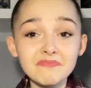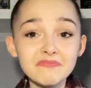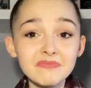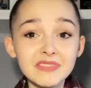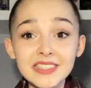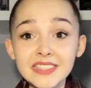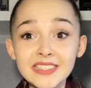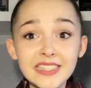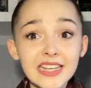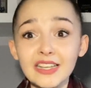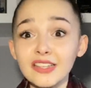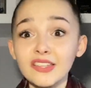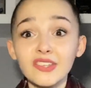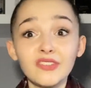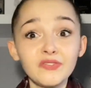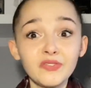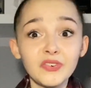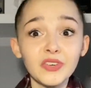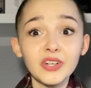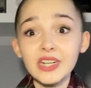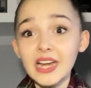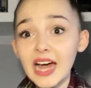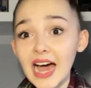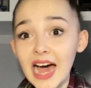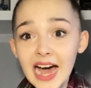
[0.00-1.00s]
six
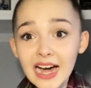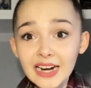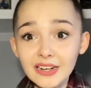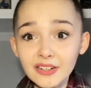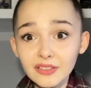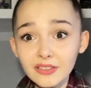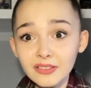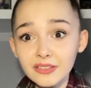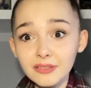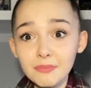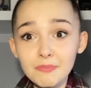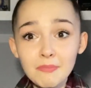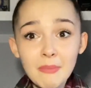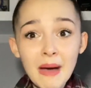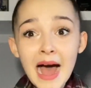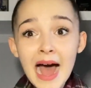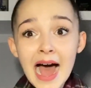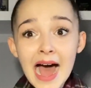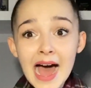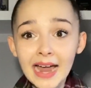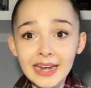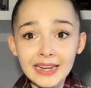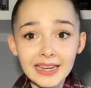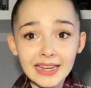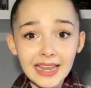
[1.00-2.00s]
foot adult
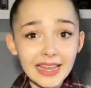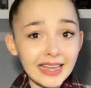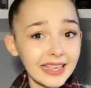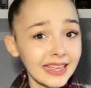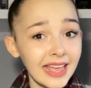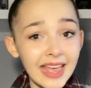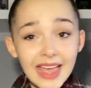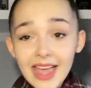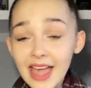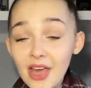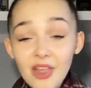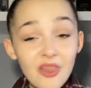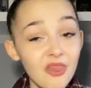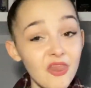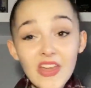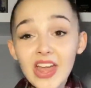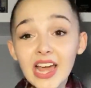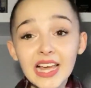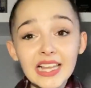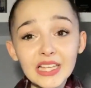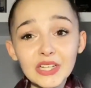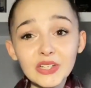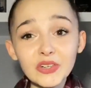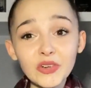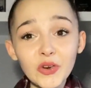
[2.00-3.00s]
man? Like
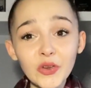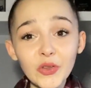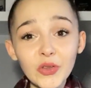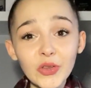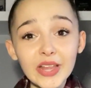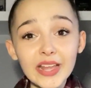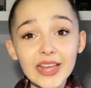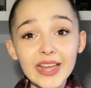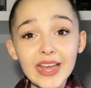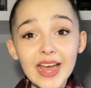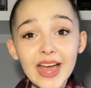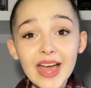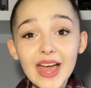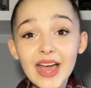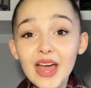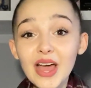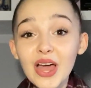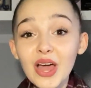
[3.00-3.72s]
they literally